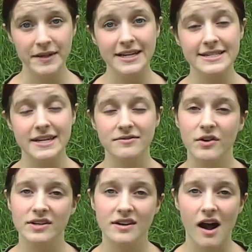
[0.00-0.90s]
Instead of
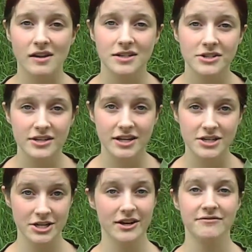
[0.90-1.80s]
going to college
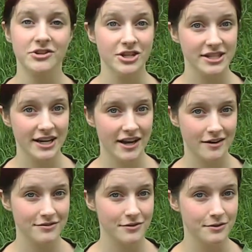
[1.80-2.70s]
next year after just getting out
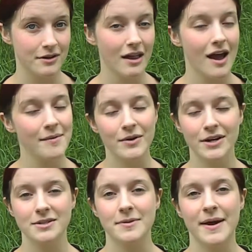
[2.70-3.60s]
of school, I'm
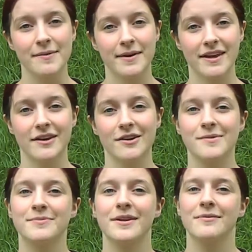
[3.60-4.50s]
going to be backpacking
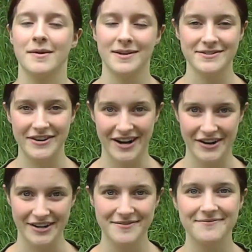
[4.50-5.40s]
Europe with my best friend
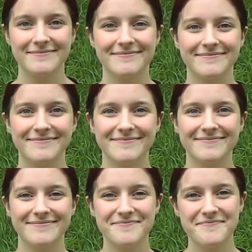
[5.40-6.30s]
Aaron.
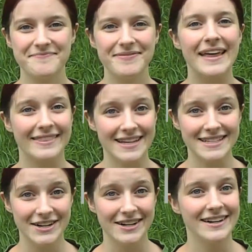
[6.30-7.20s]
Hi. That's
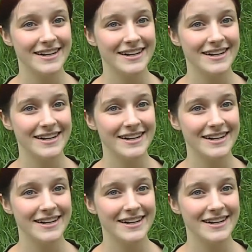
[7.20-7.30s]
Aaron.